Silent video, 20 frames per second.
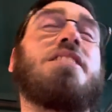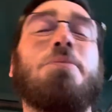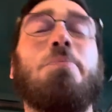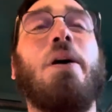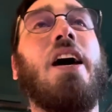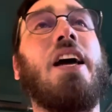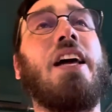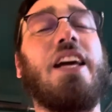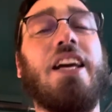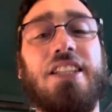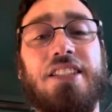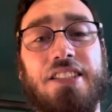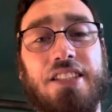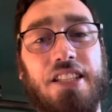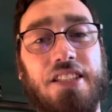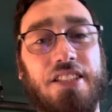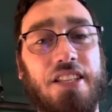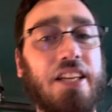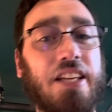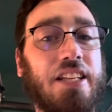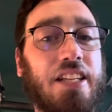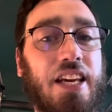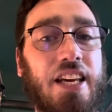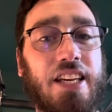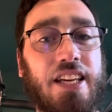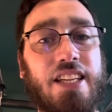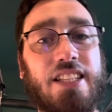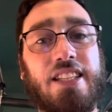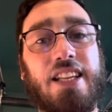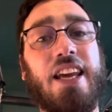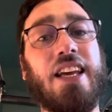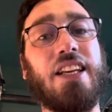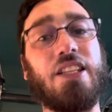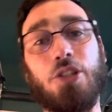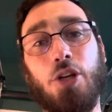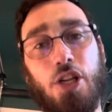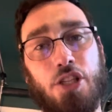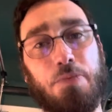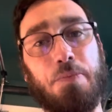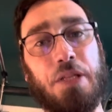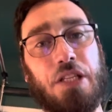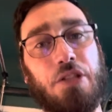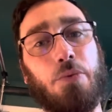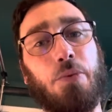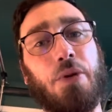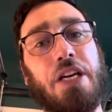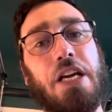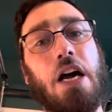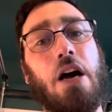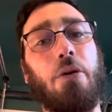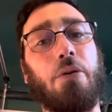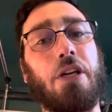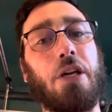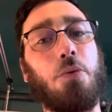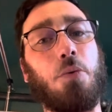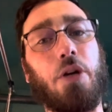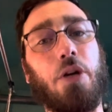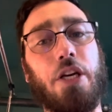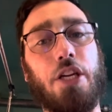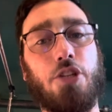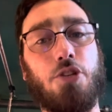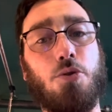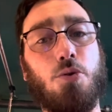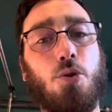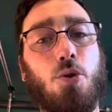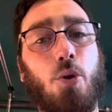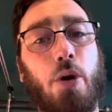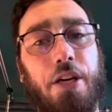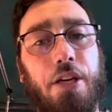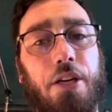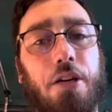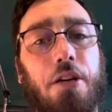But trust me, the reality will hit you quick